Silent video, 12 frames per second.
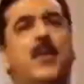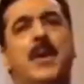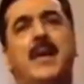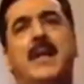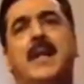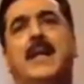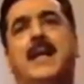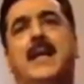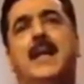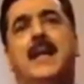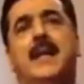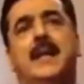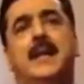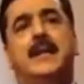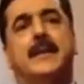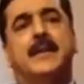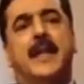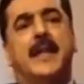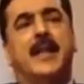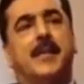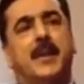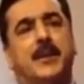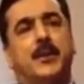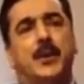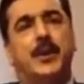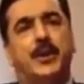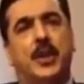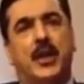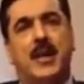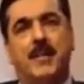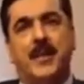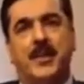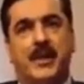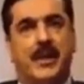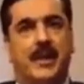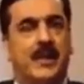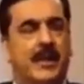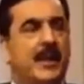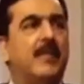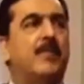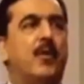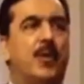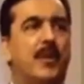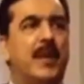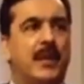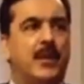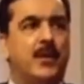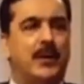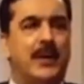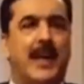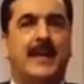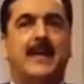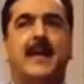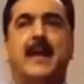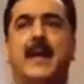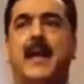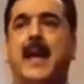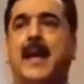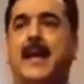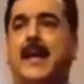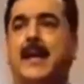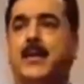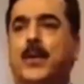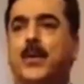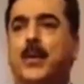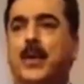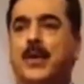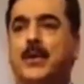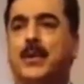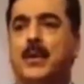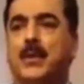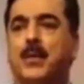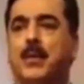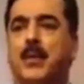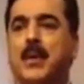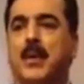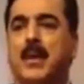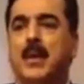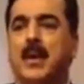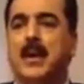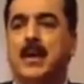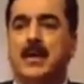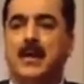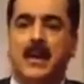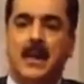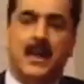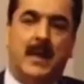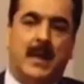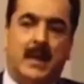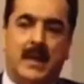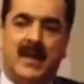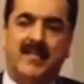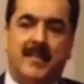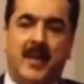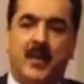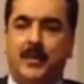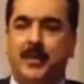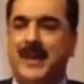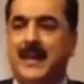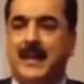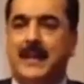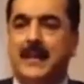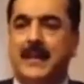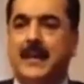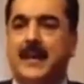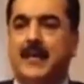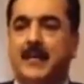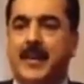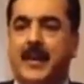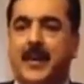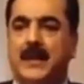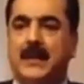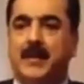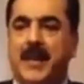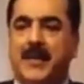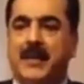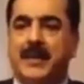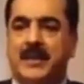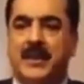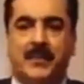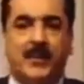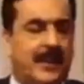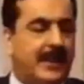already set up a judicial commission. Yeah. They're probing into that. Yeah. And I don't want to uh, uh, give my opinion because the matter is sub